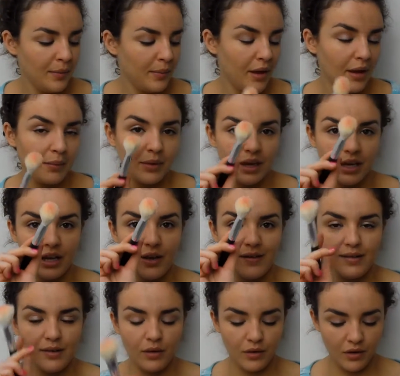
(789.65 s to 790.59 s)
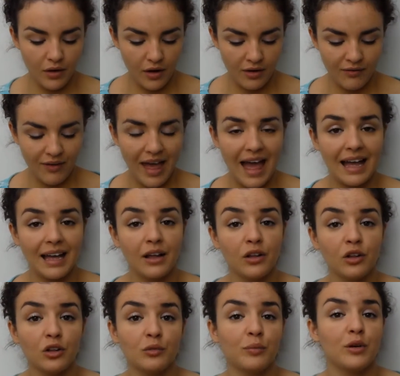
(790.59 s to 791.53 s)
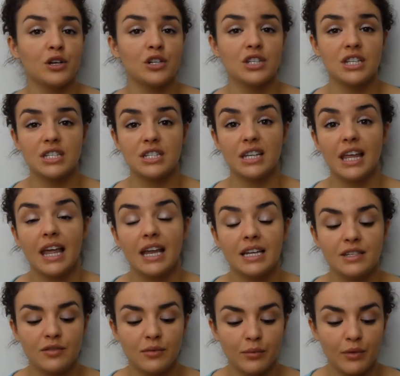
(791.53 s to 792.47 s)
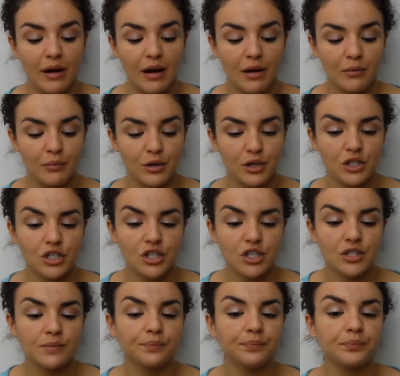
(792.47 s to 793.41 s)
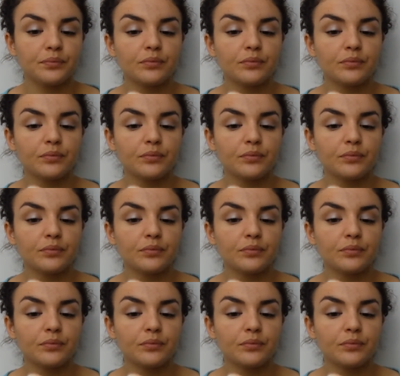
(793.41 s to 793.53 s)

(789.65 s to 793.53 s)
But I'm going to use it on a kind of angled brush. This again is from Crown Brushes.